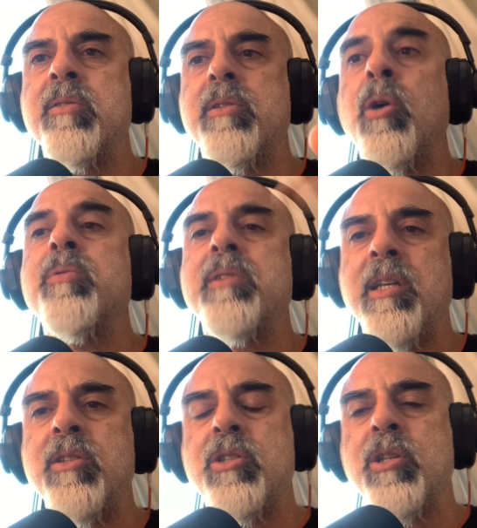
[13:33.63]
don't
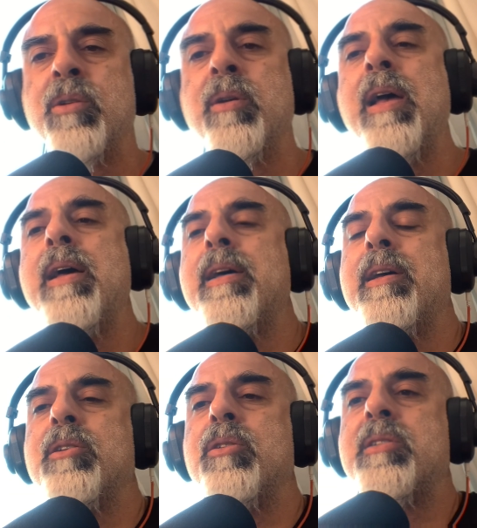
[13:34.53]
need to
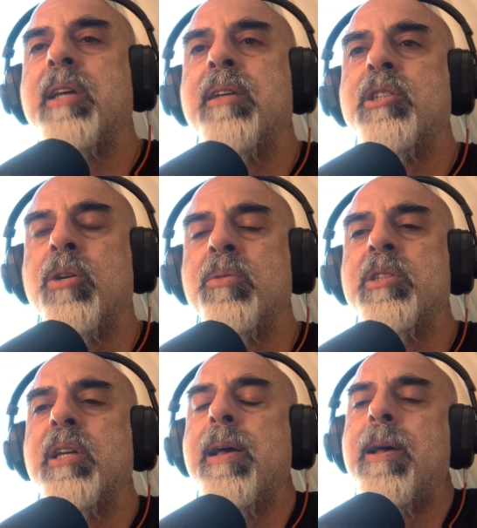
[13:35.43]
stay tuned.